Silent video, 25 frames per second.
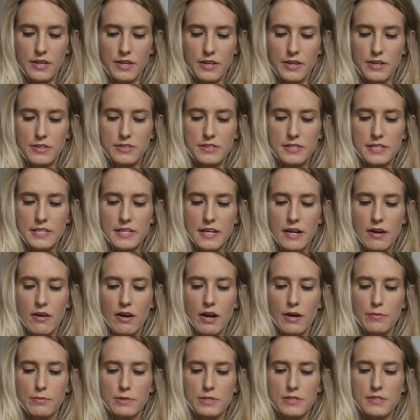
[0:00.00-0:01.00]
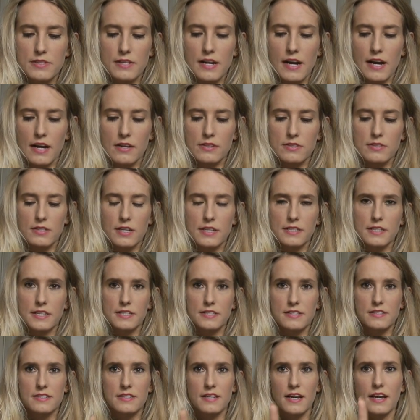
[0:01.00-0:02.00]
You can see now I was outside
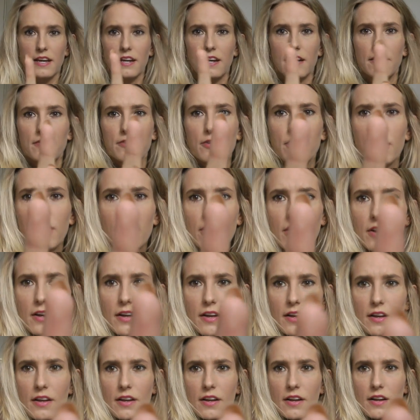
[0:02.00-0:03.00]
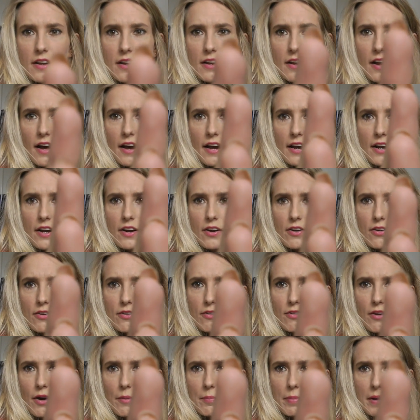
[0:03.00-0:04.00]
yesterday and I've got like
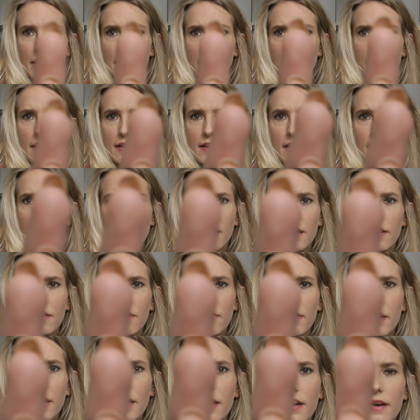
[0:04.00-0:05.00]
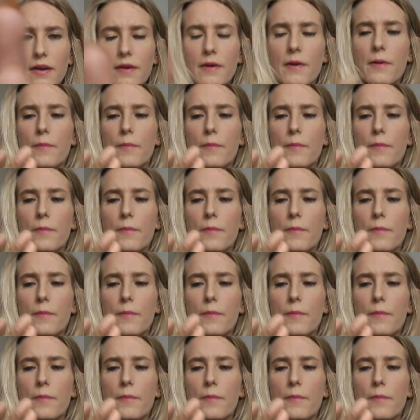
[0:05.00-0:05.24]
grubby nail there.